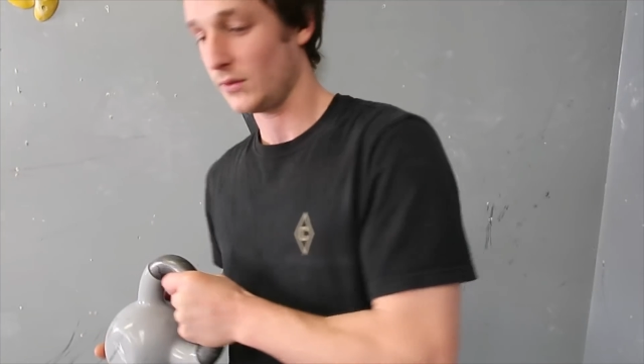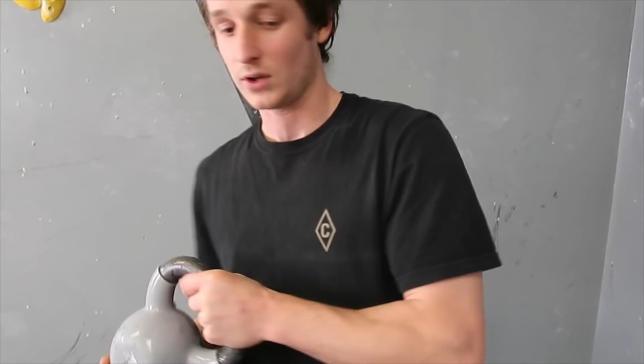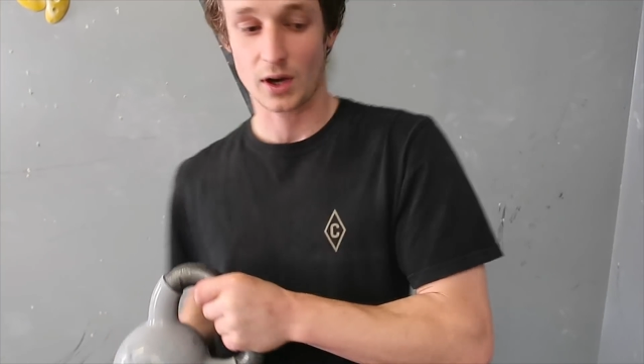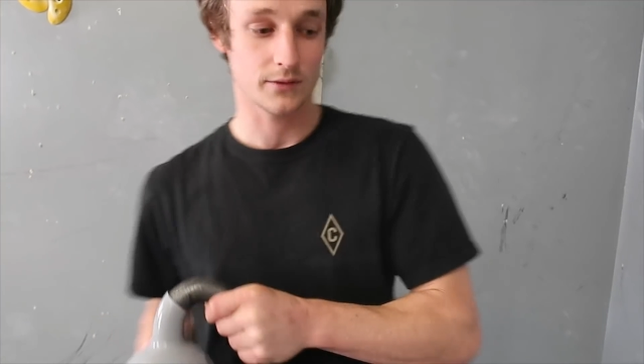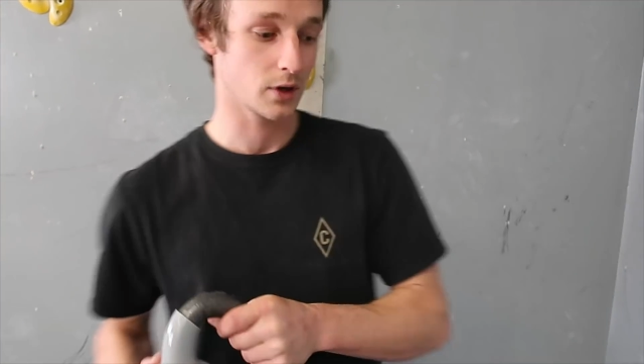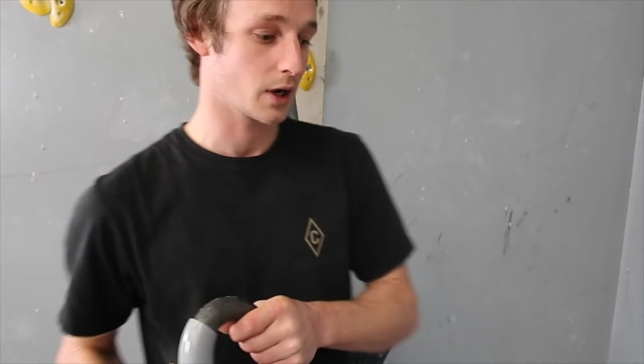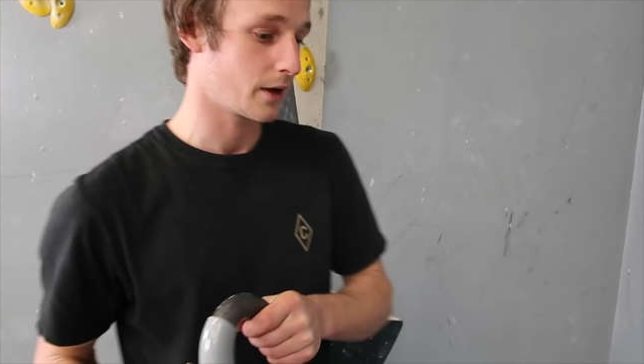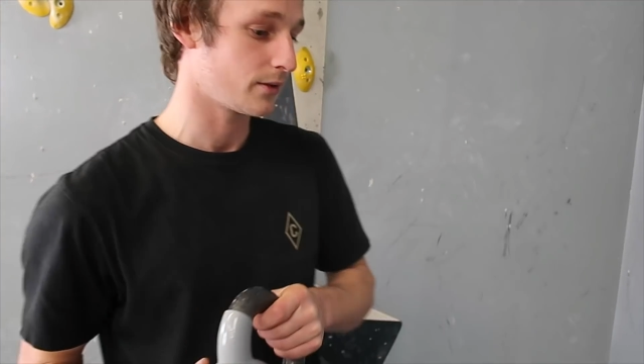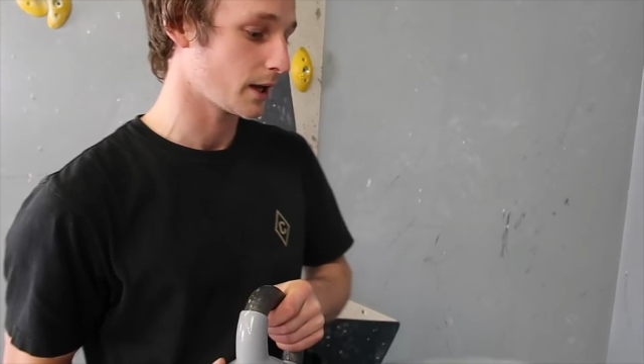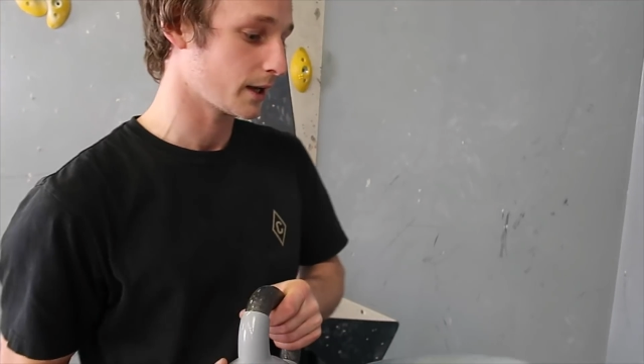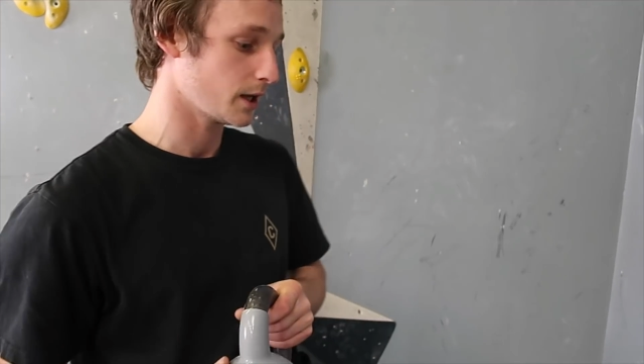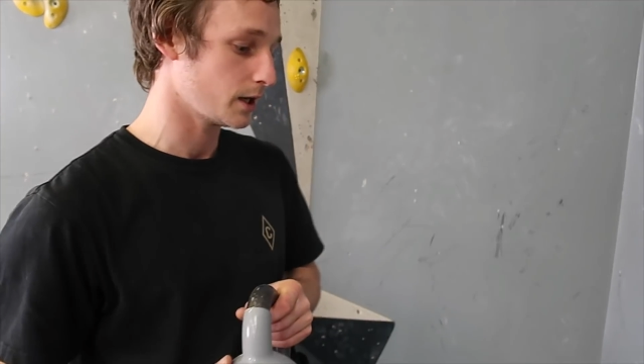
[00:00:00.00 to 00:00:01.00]
If you have your left
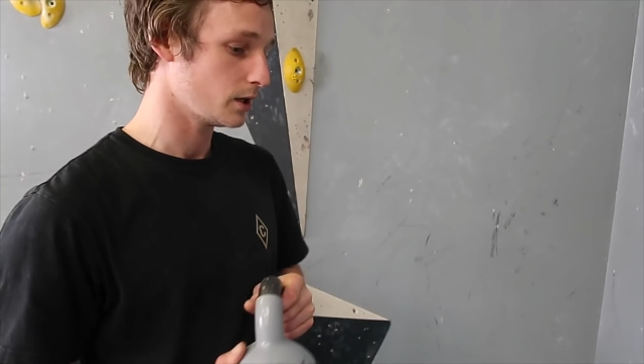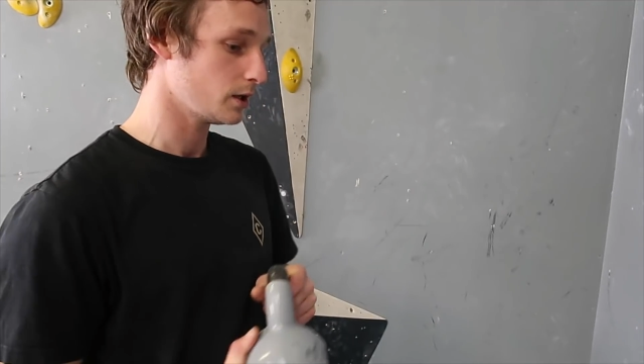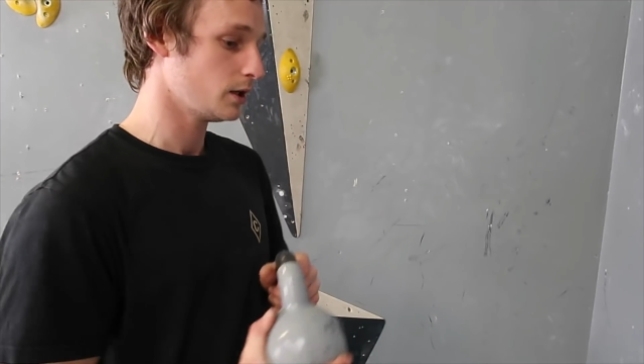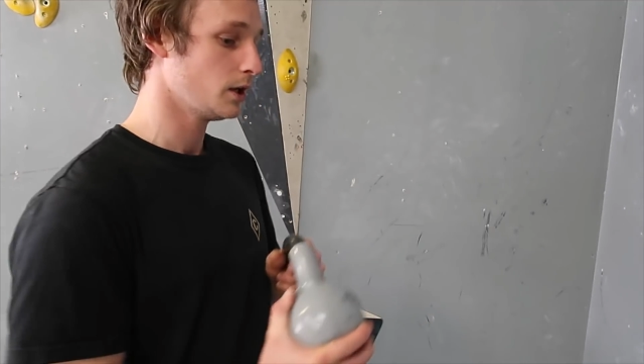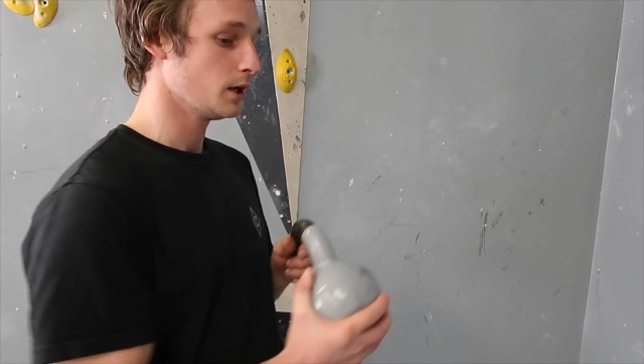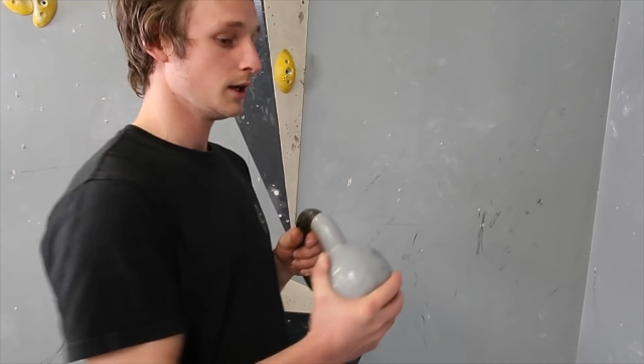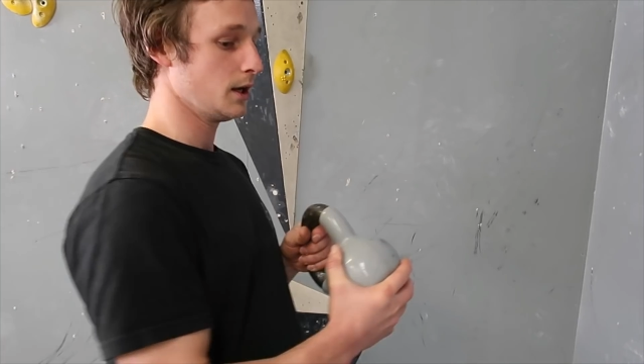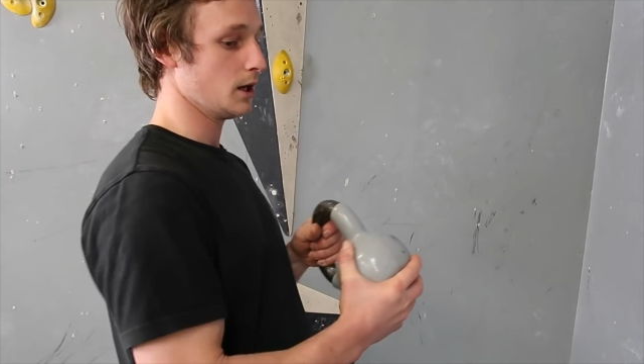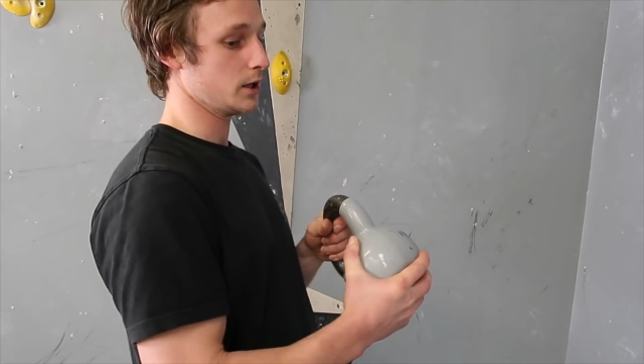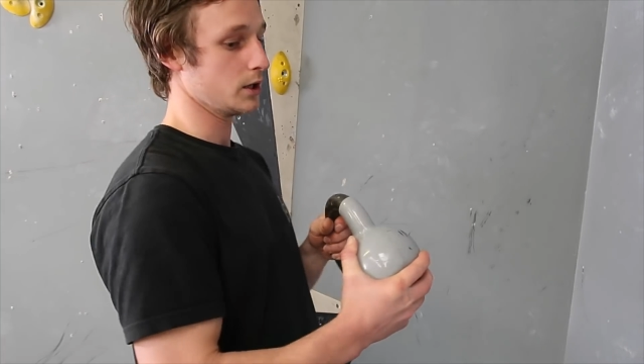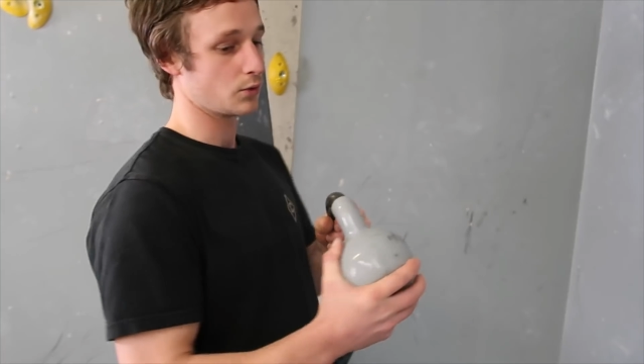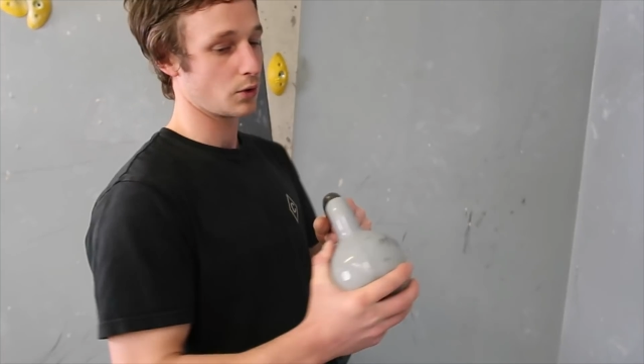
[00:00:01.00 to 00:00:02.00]
leg in
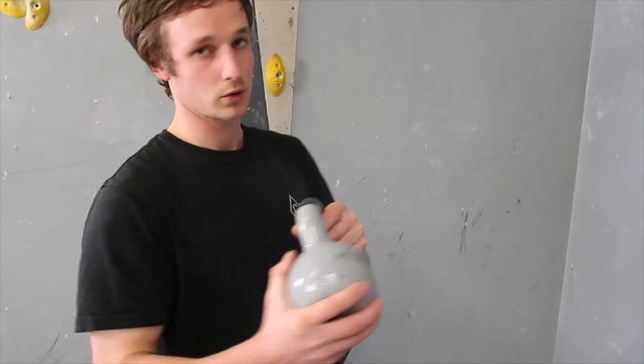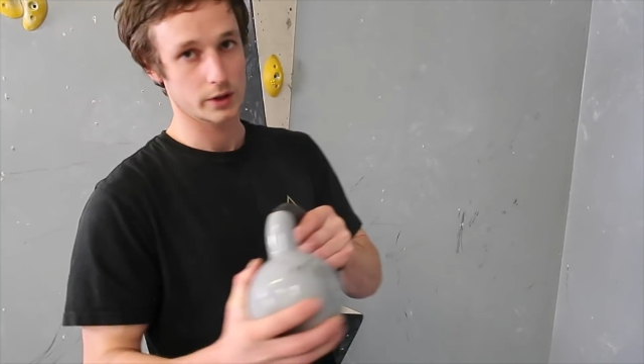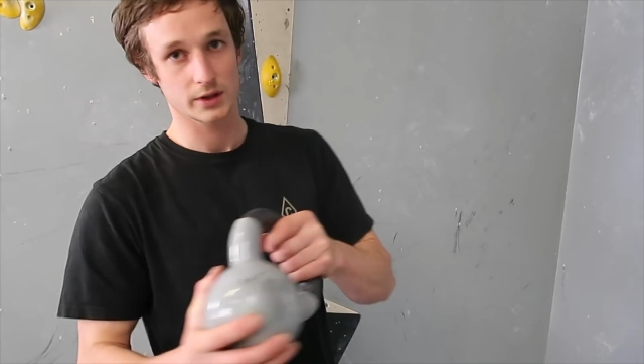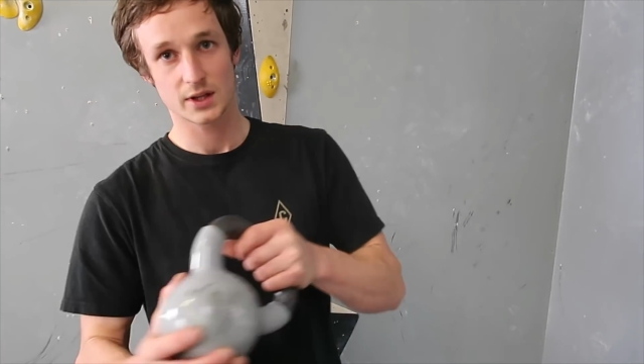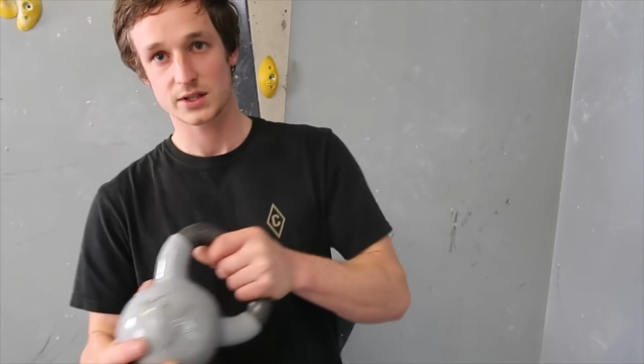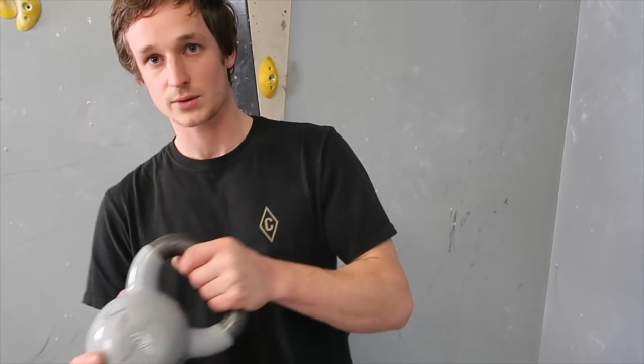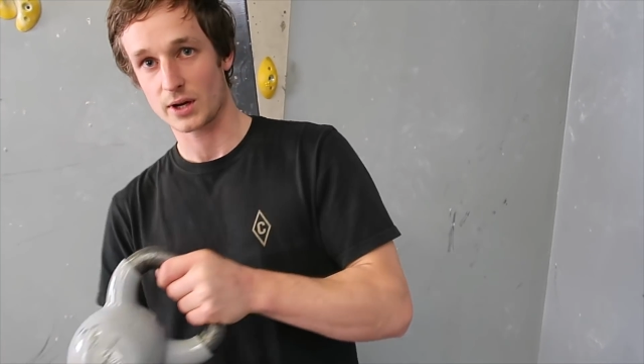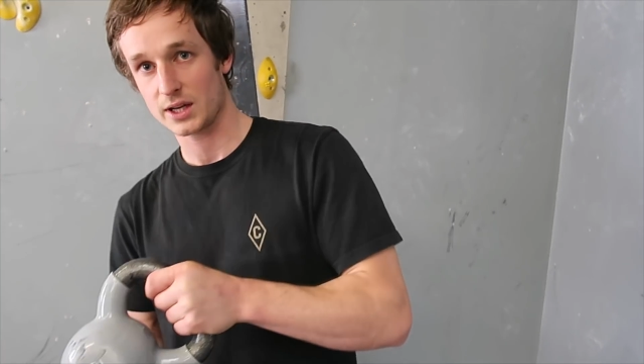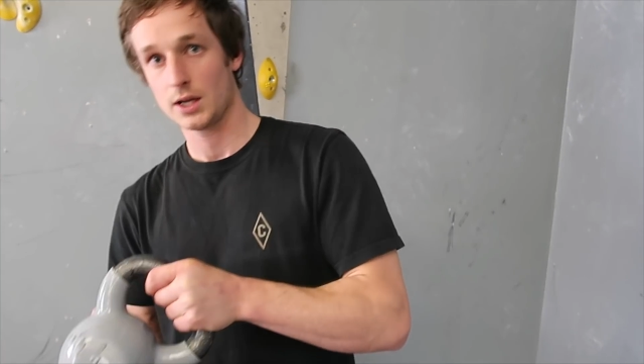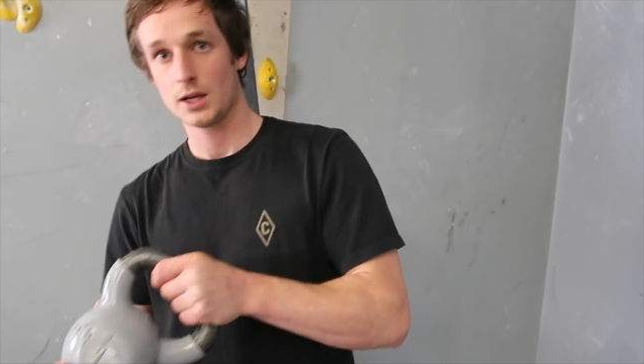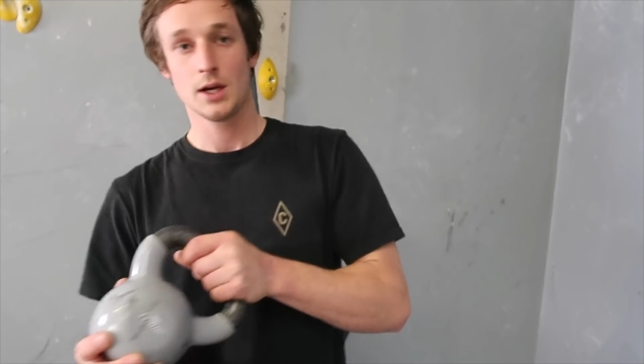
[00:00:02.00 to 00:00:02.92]
and you're rolling this way,